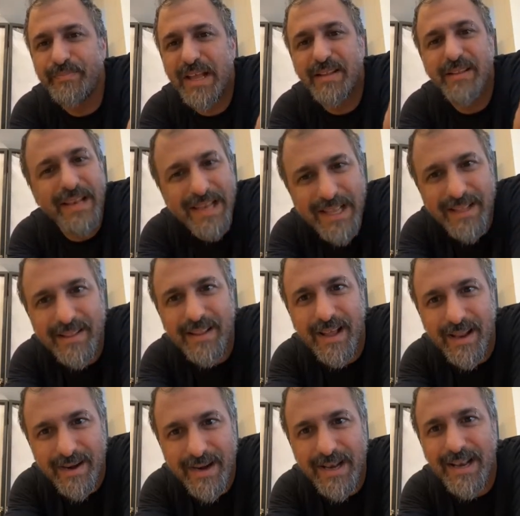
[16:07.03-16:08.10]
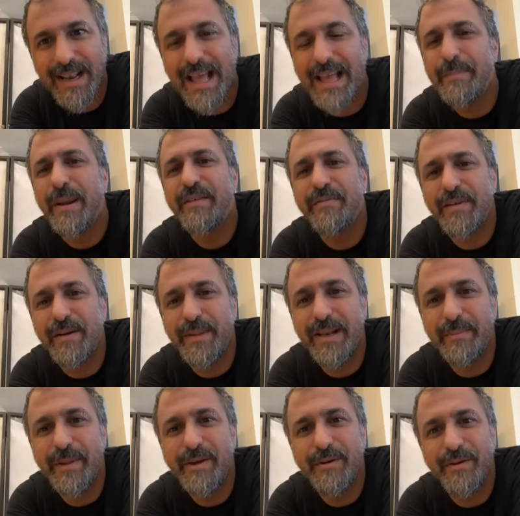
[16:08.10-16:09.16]
Linda really like my family
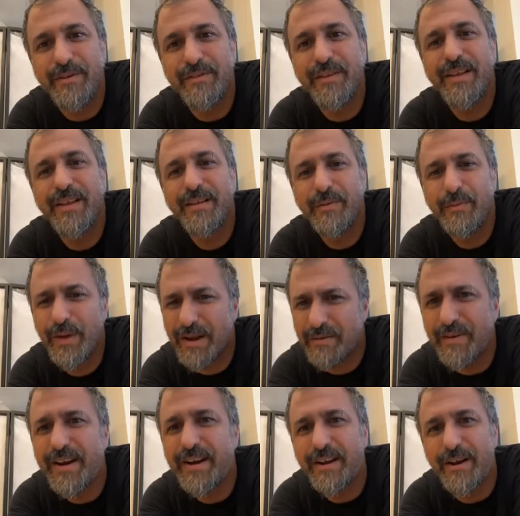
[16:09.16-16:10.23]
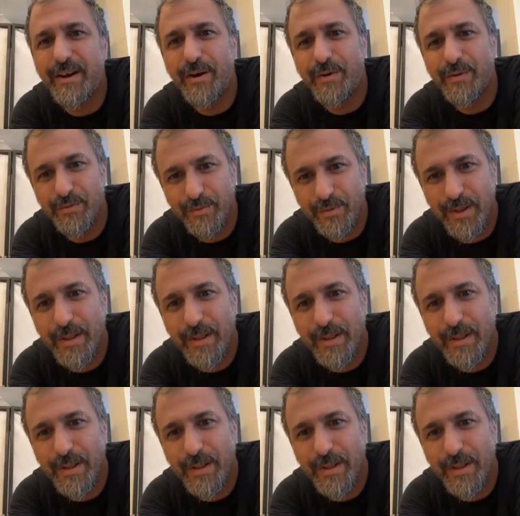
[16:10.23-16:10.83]
because we are very close.